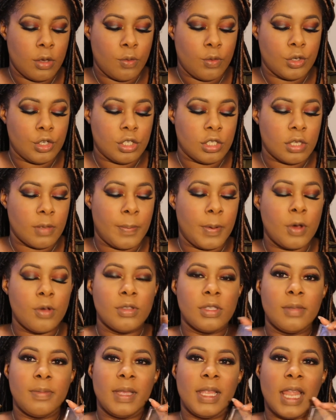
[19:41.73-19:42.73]
which is
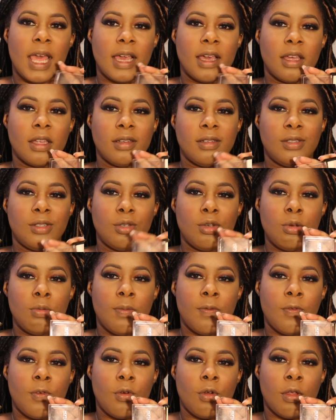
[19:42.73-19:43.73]
supposed to be like a
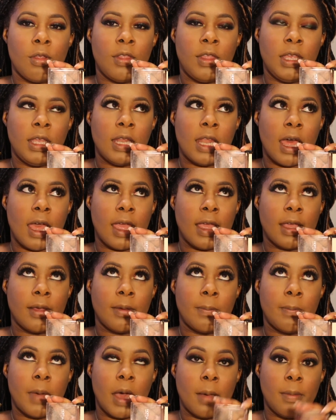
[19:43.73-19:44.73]
dupe for the like
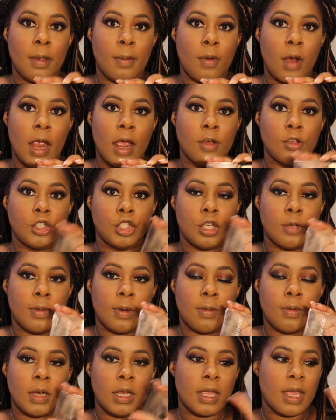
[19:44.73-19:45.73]
Bobbi Brown
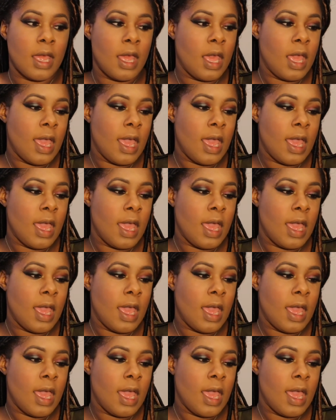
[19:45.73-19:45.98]
Shimmer Brick.